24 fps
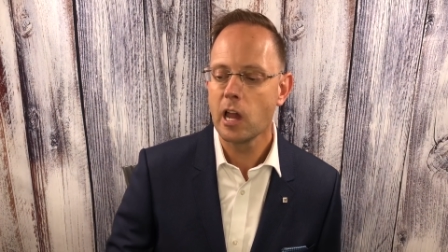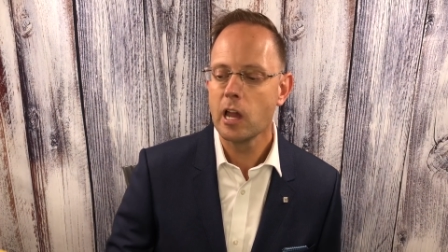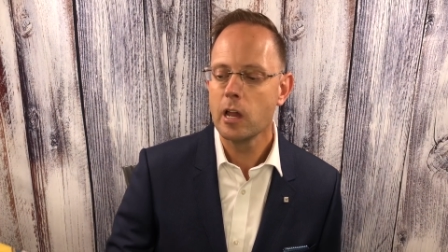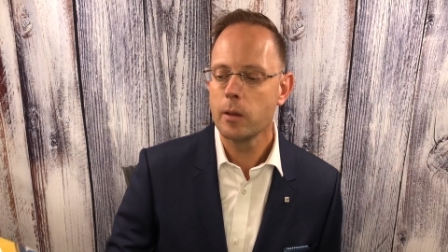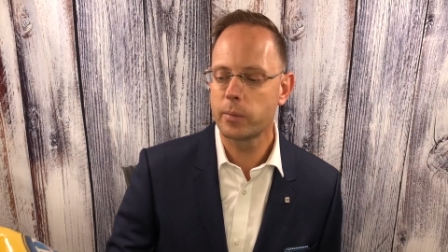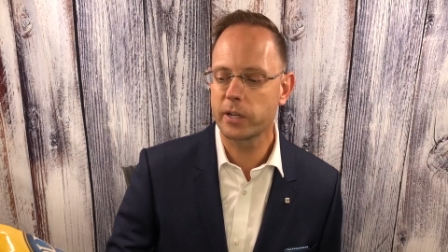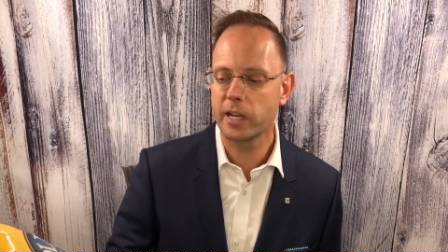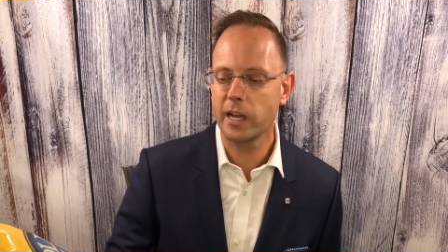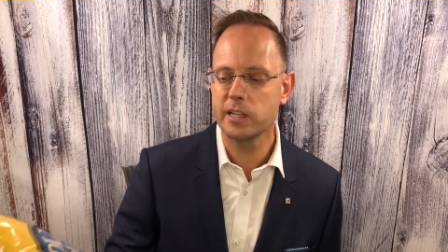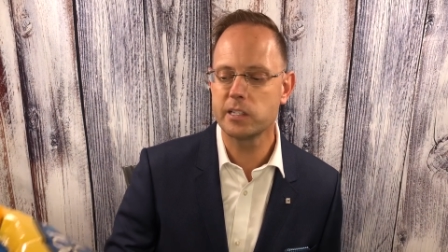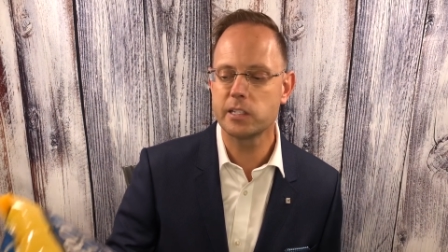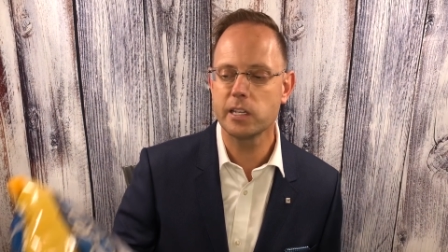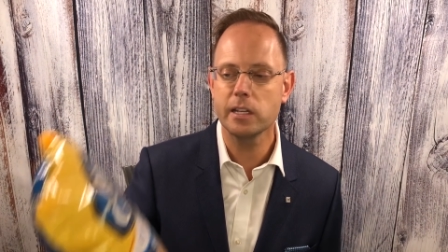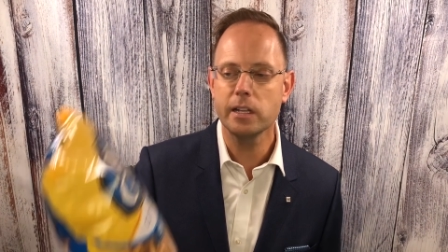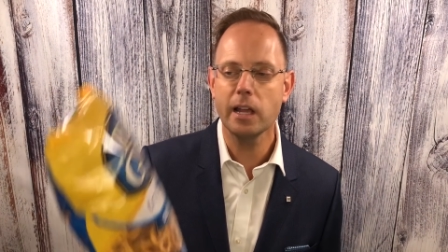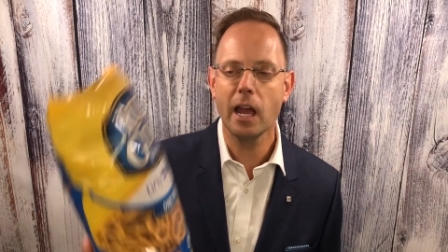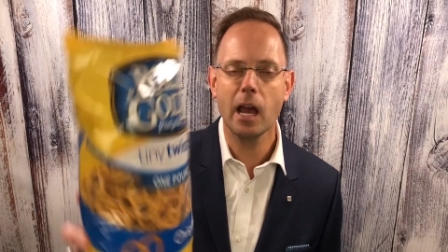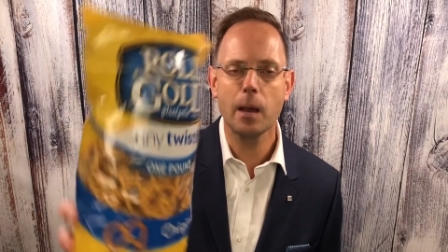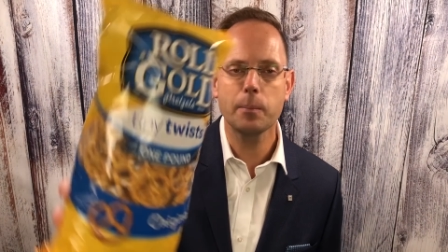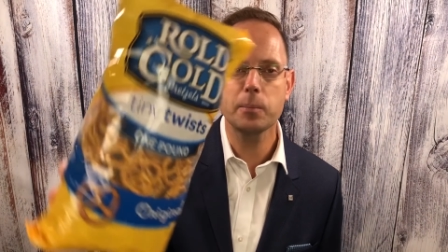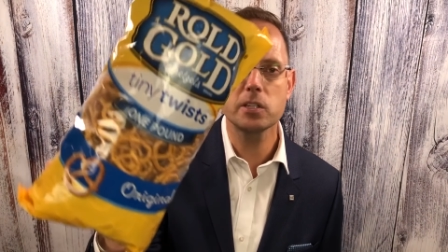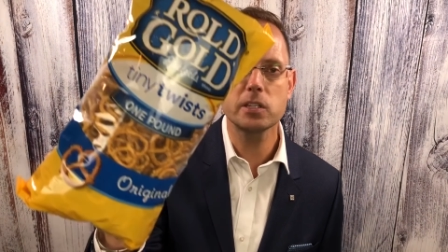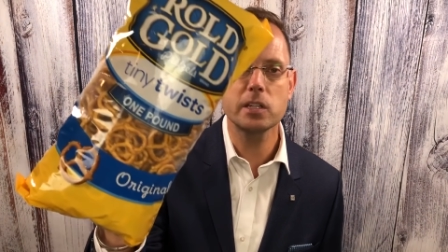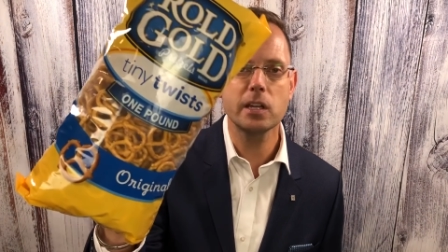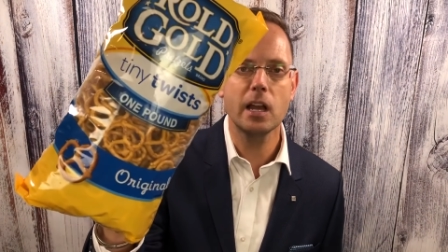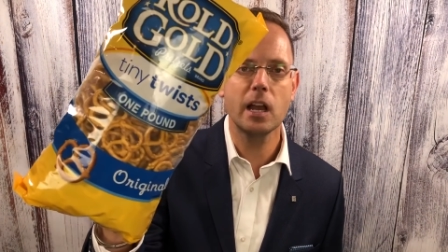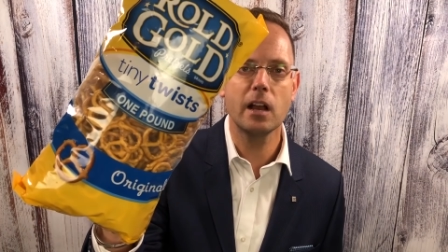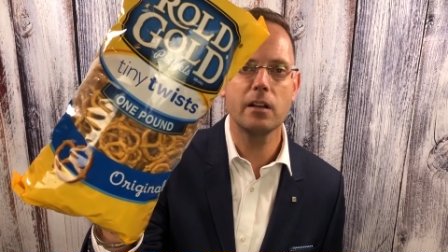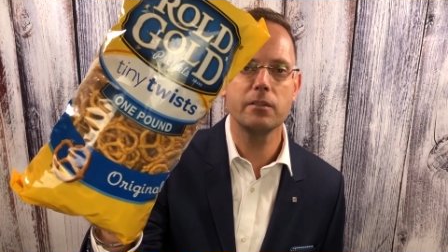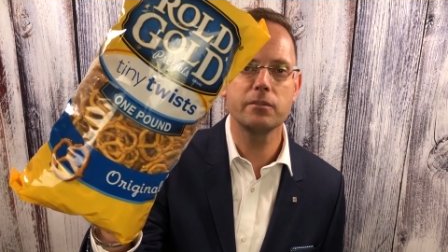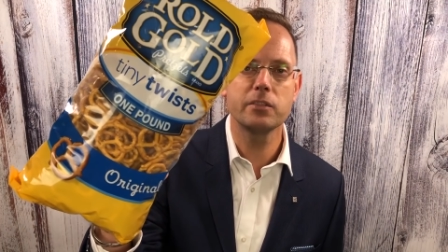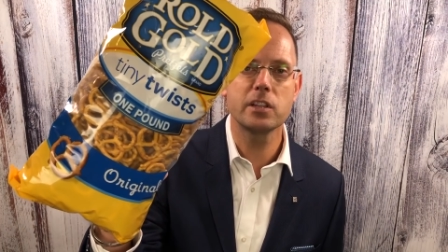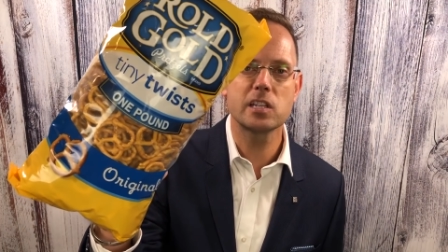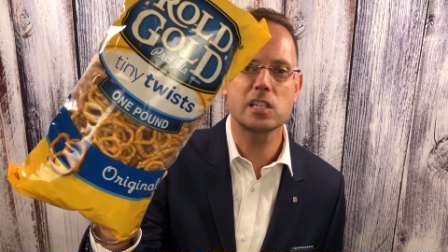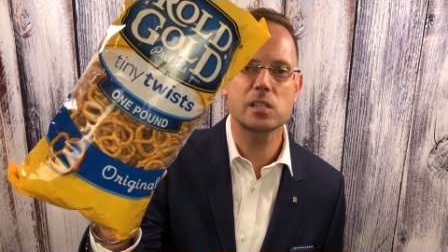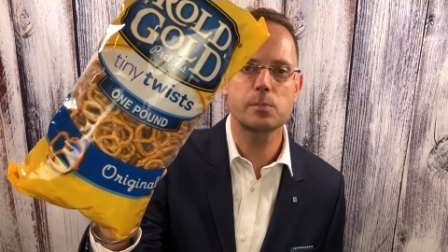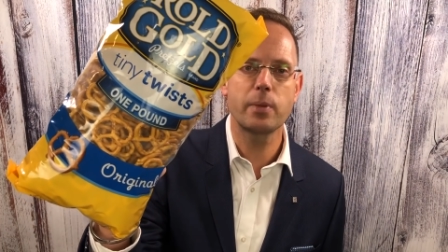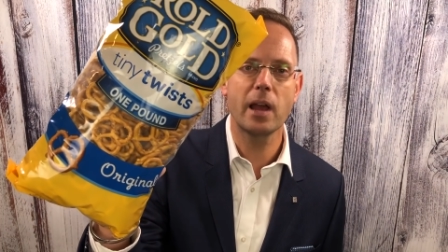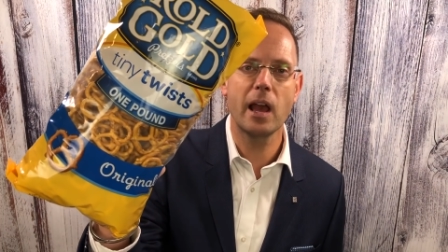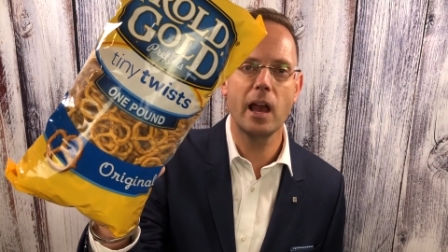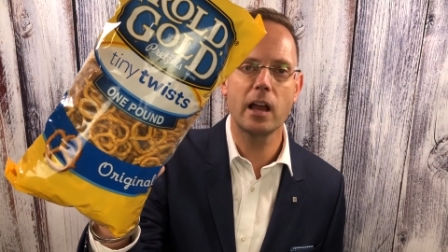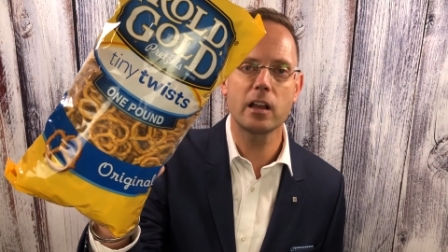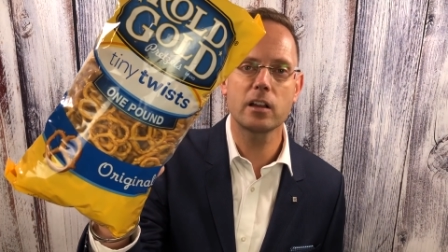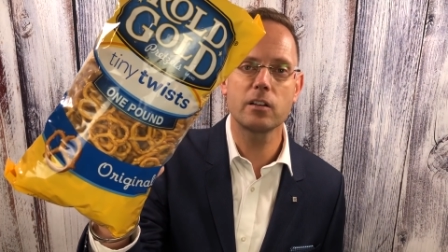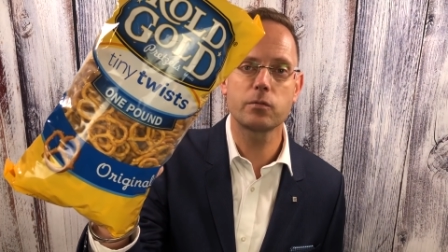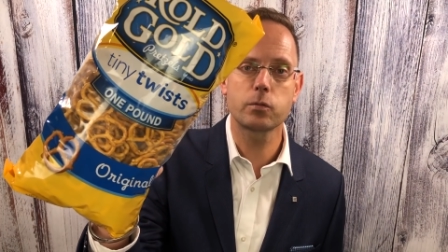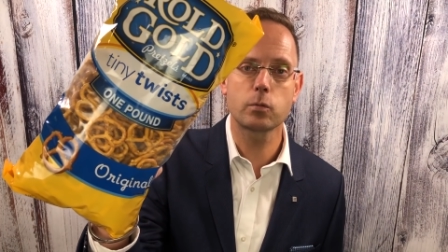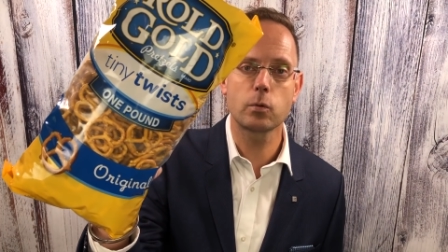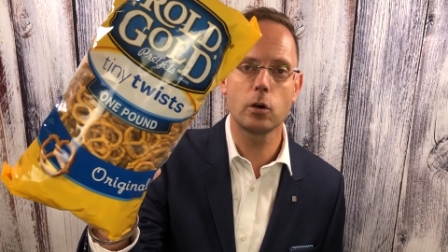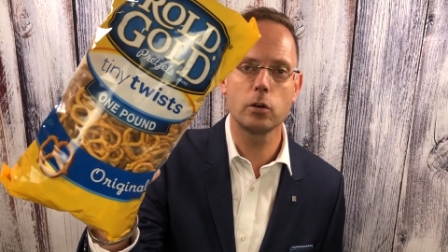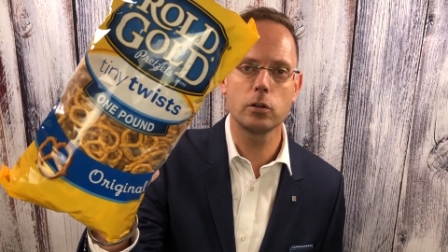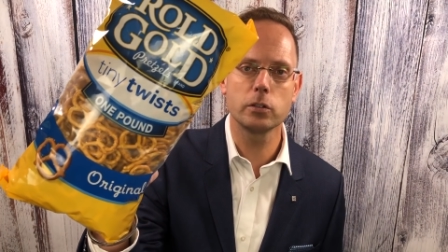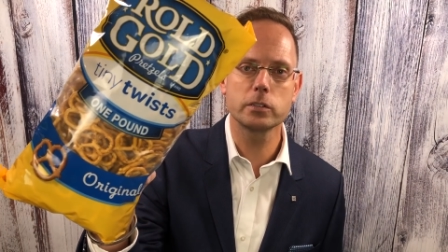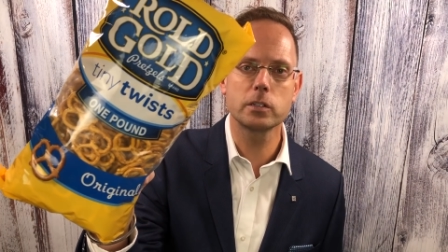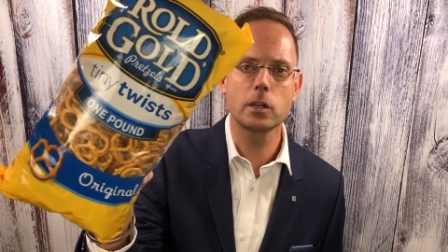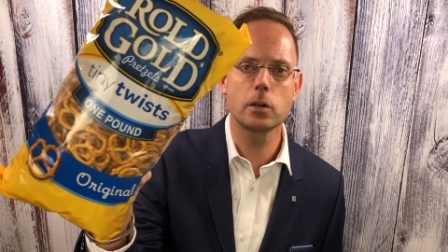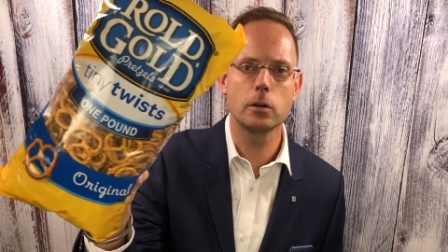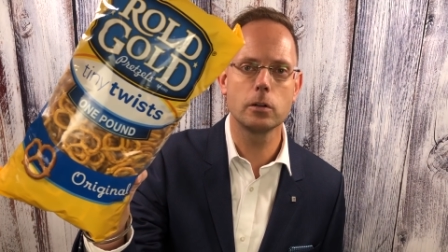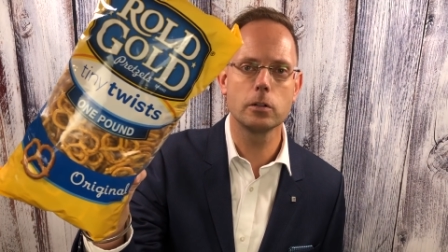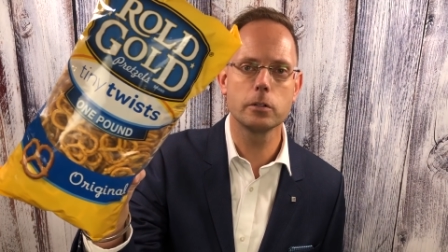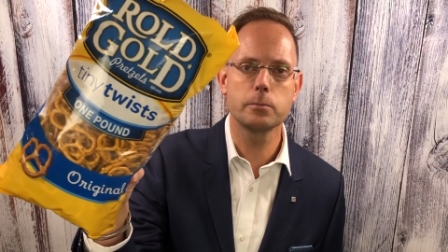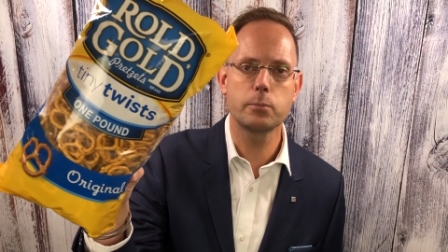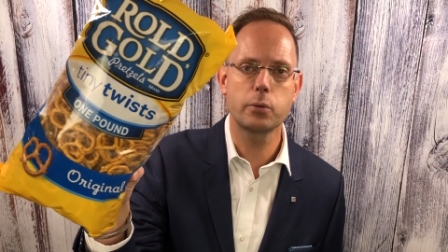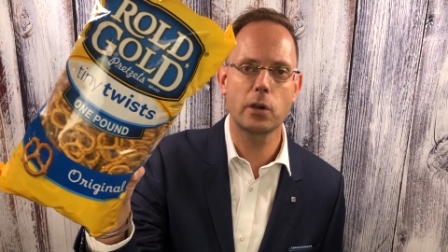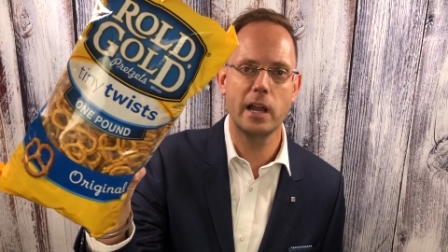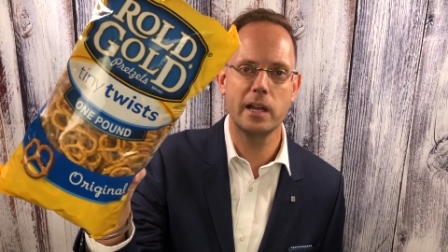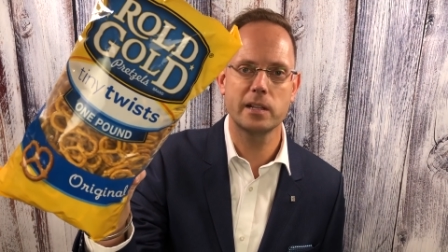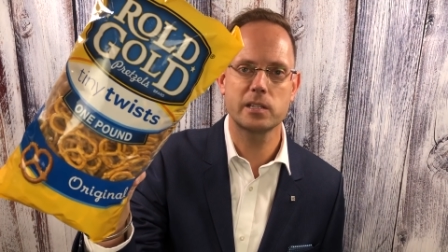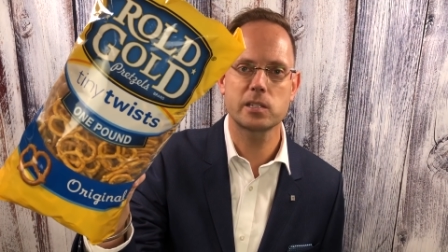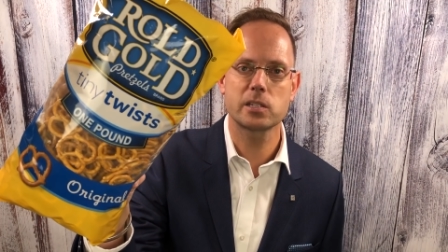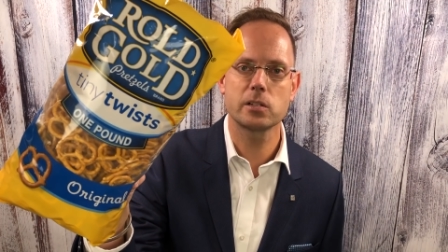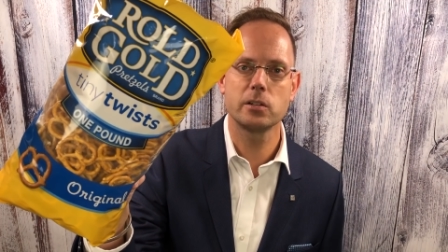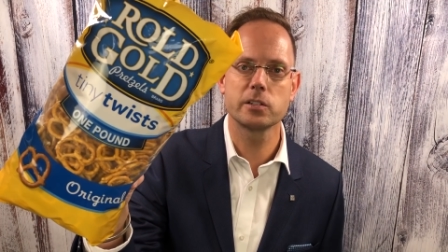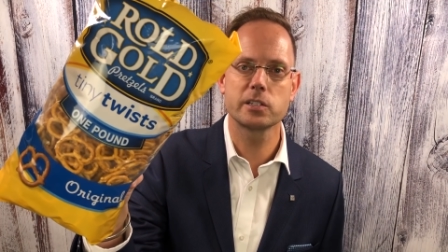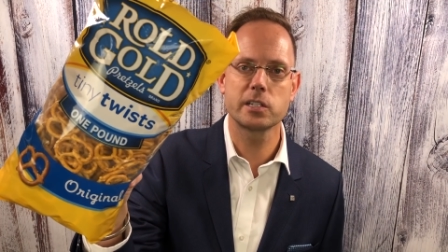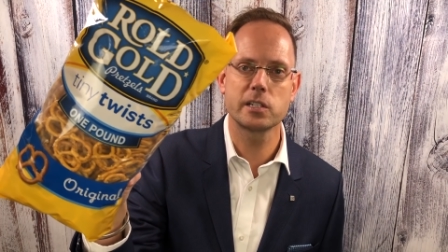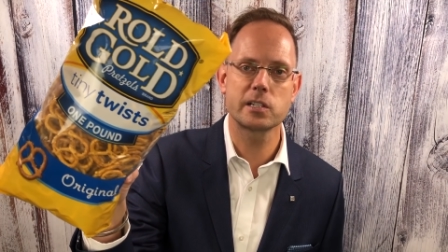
but I did happen to have this bag of rolled gold pretzels.